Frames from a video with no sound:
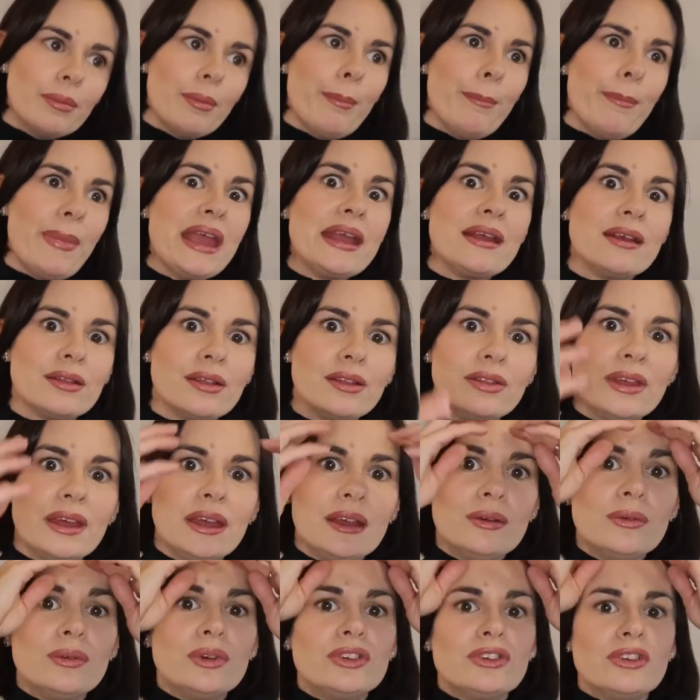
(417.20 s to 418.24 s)
make the
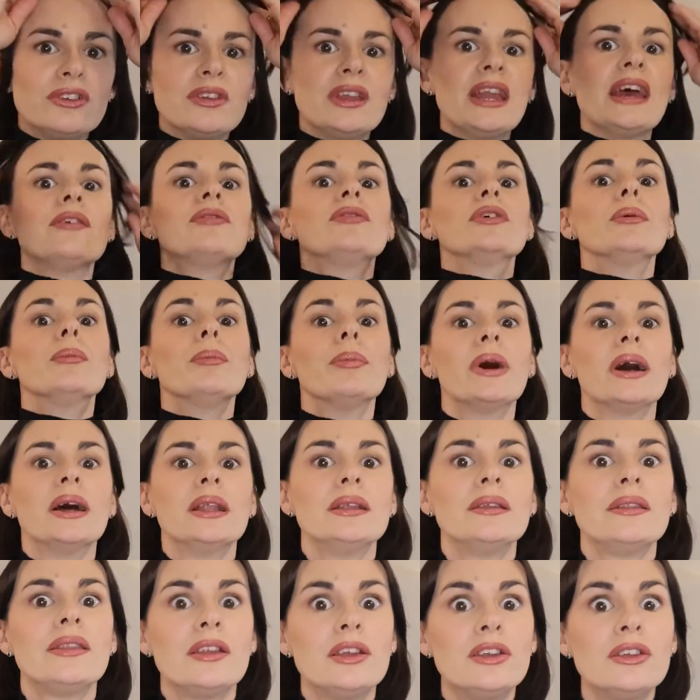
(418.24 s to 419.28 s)
thing, which is an effort,
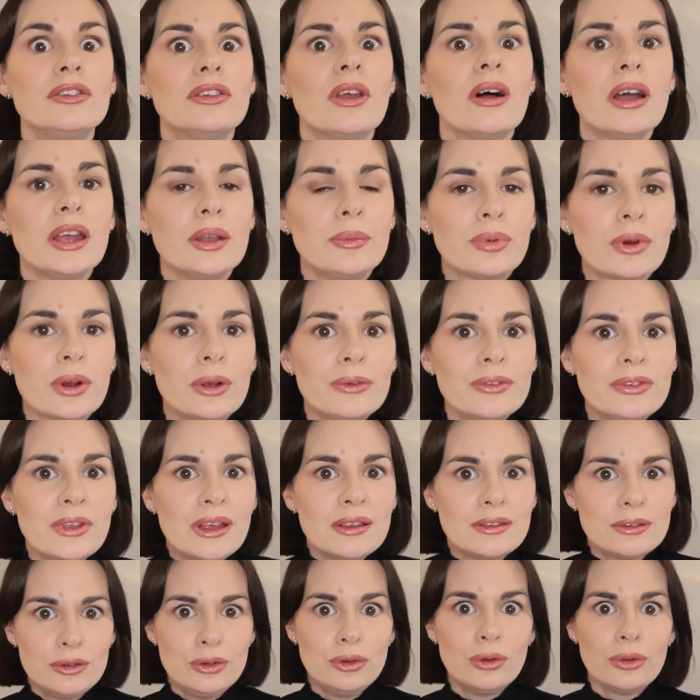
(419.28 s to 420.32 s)
but the design
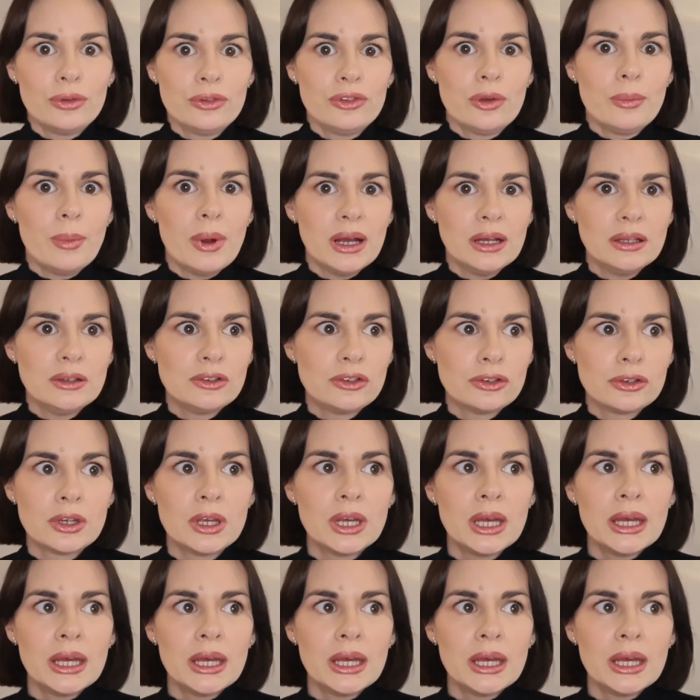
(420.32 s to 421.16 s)
process, not so much.